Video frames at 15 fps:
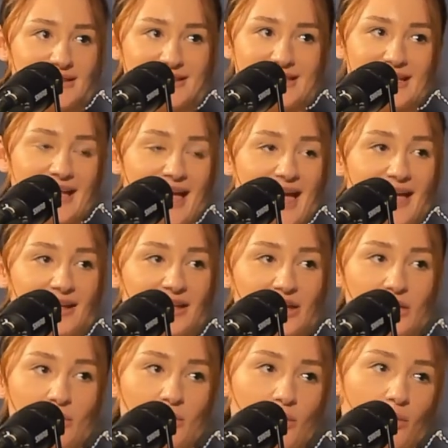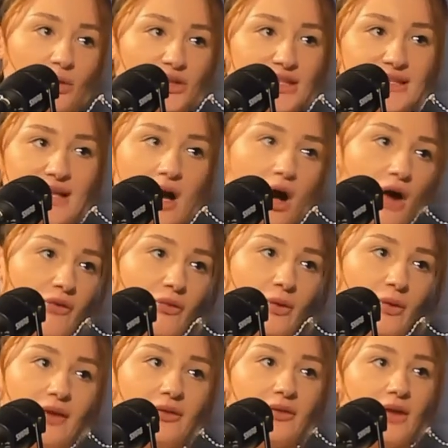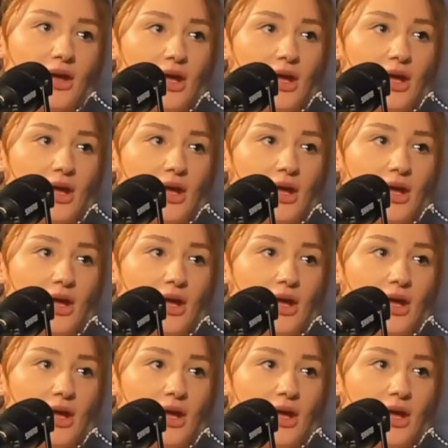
to get, you know, what you start off with,